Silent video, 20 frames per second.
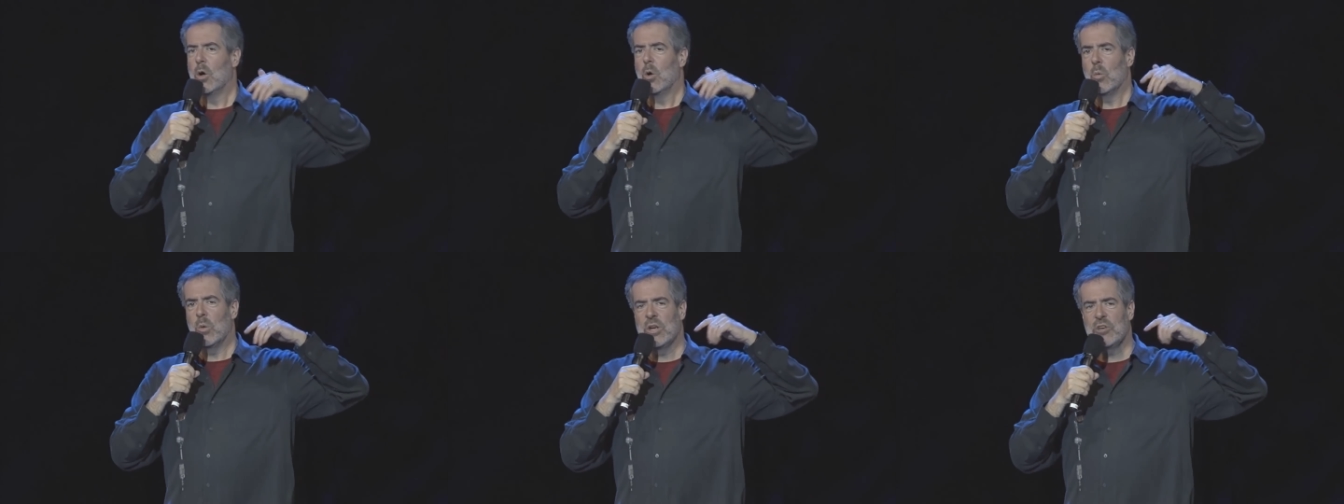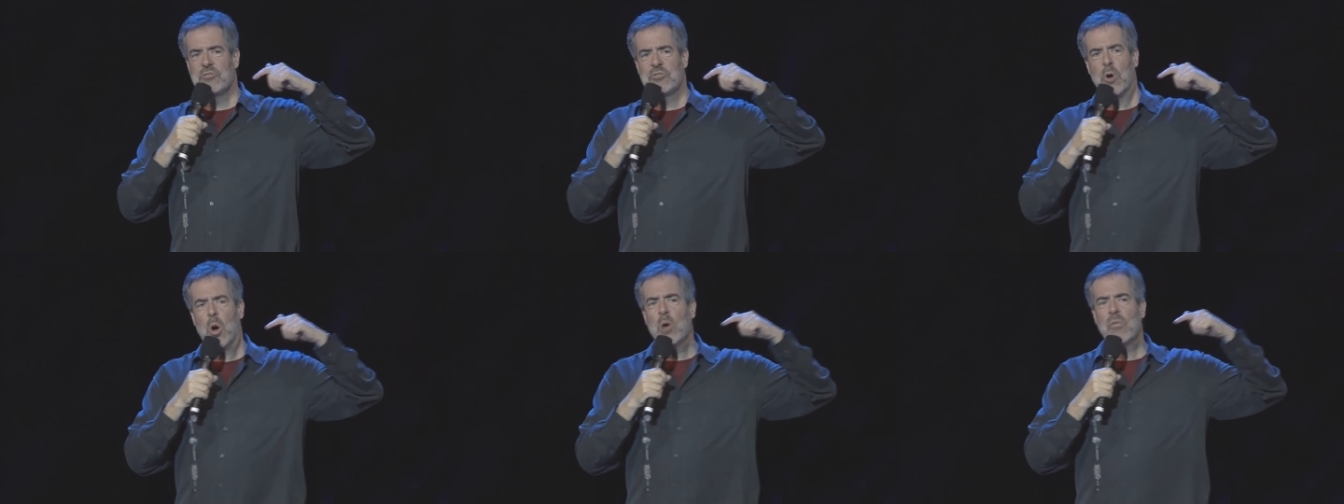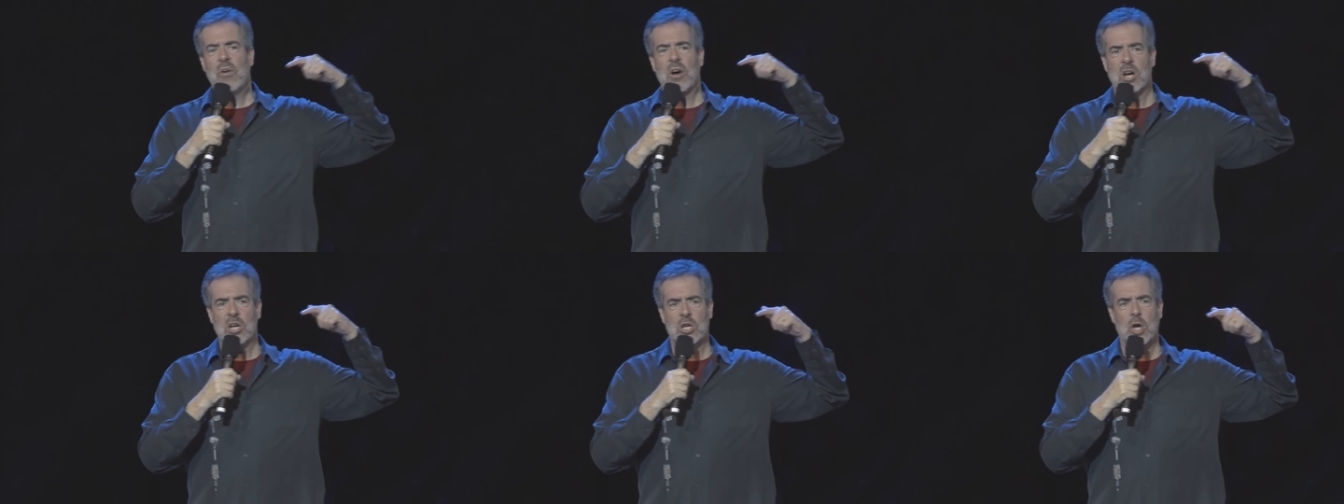We drove
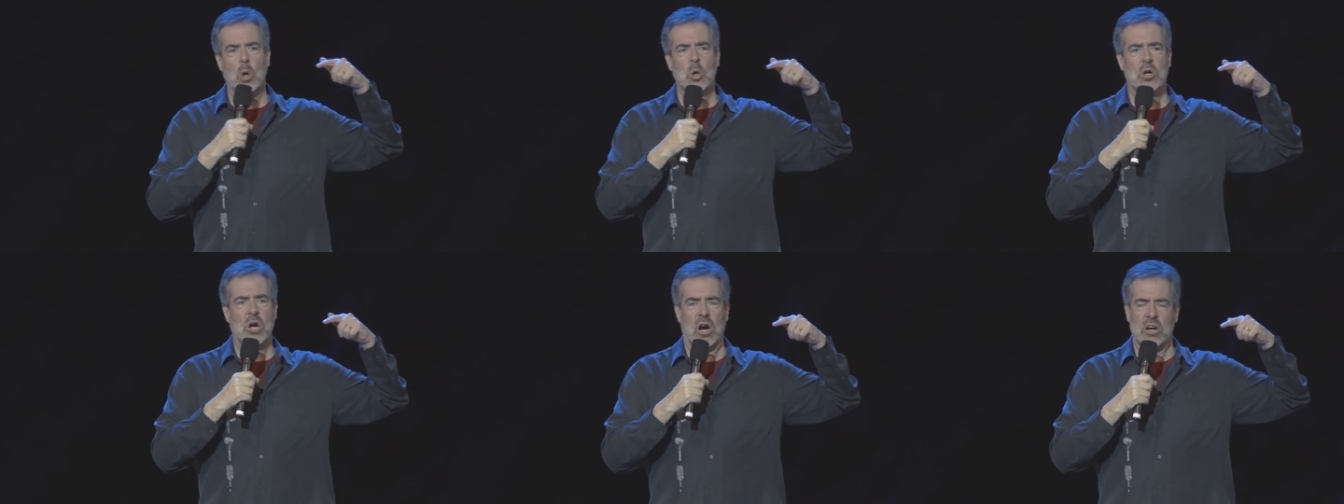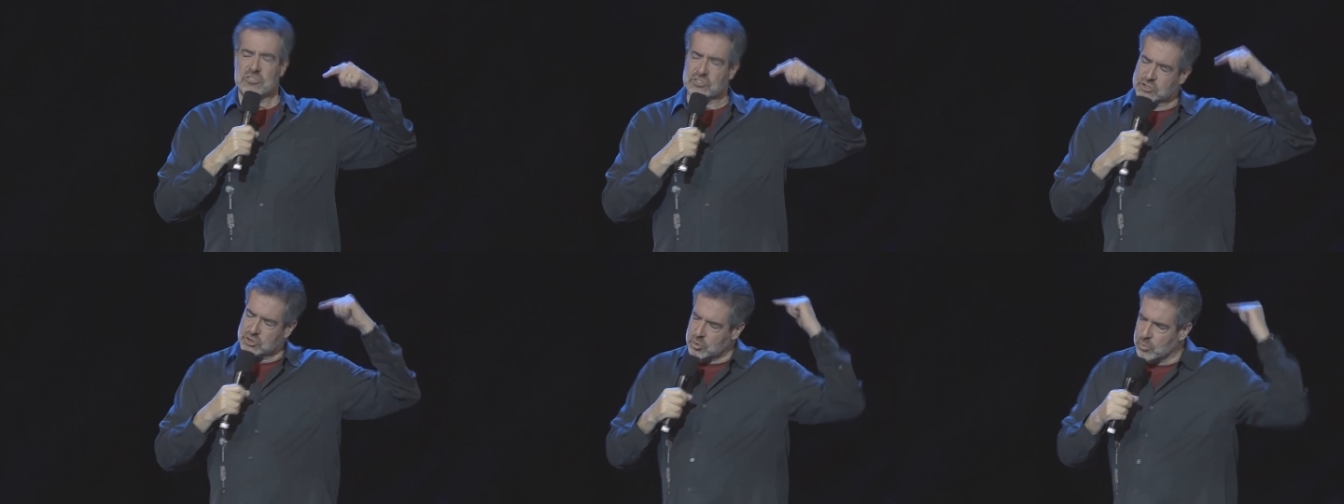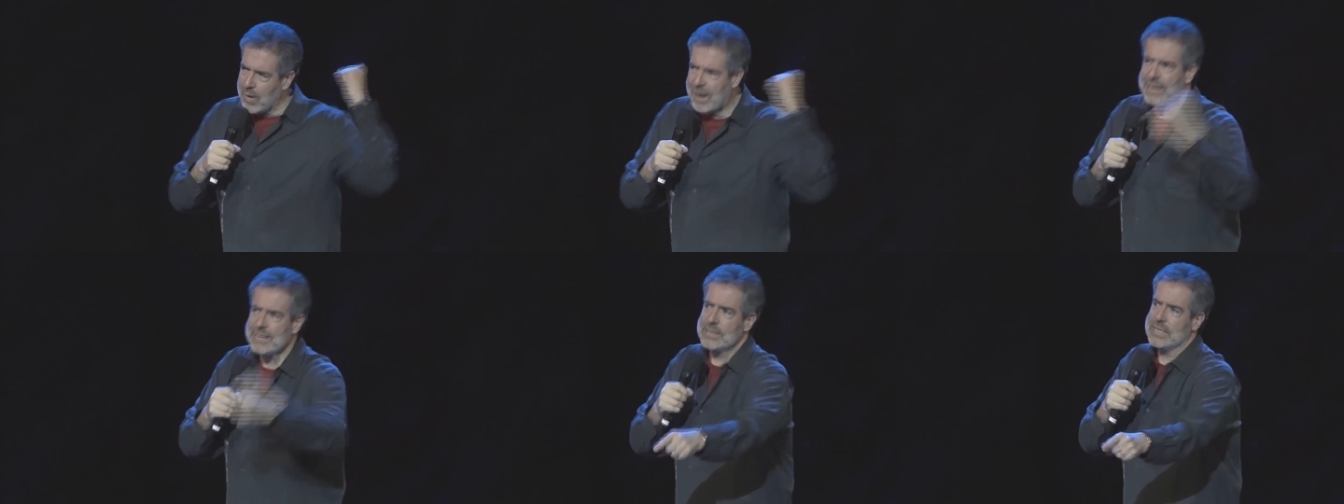our go karts
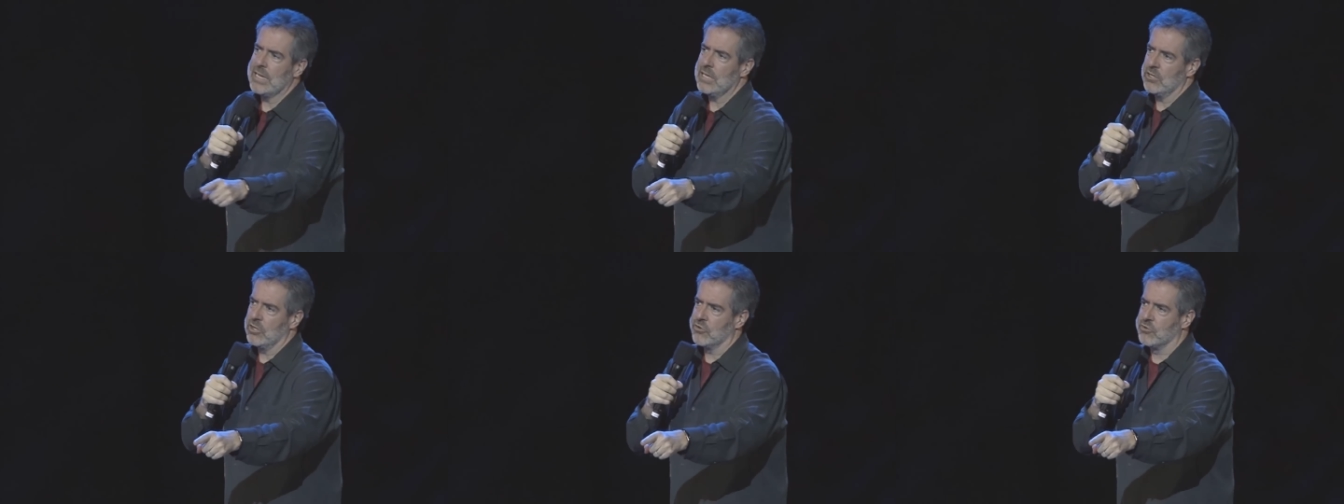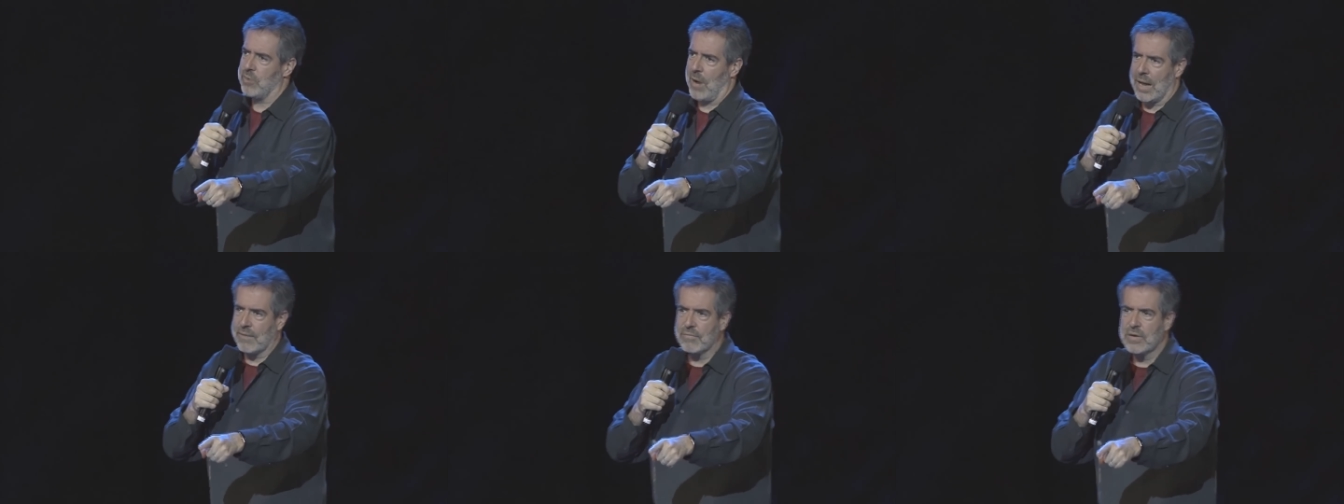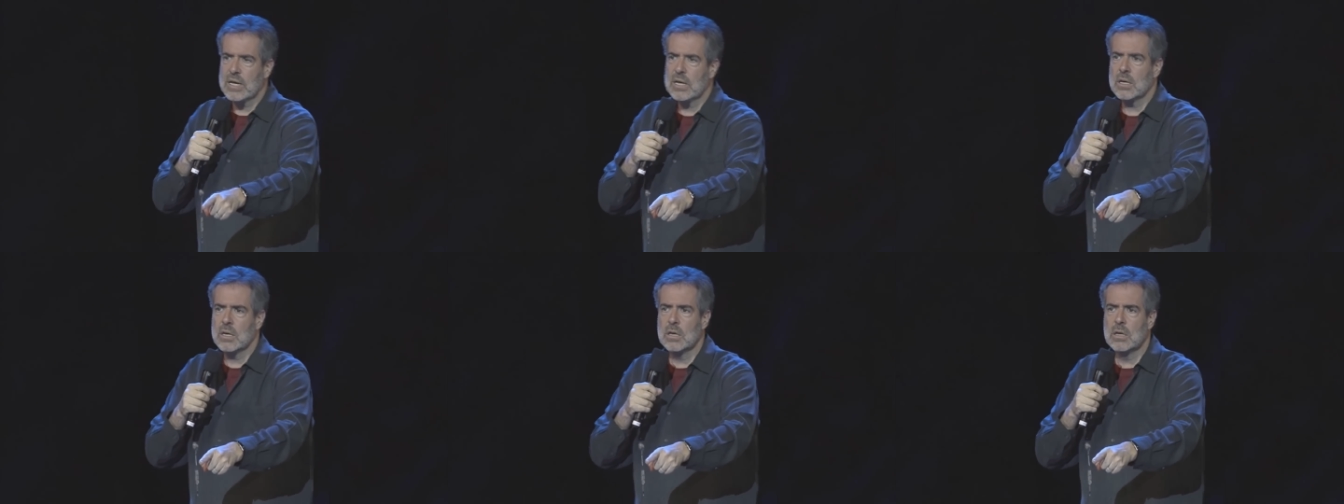directly into
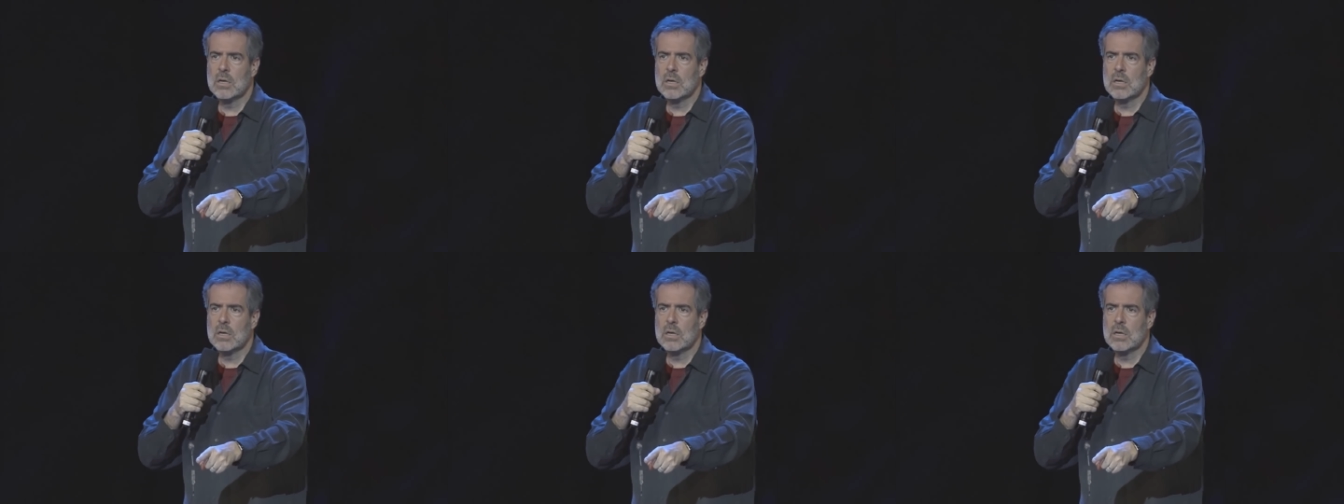traffic.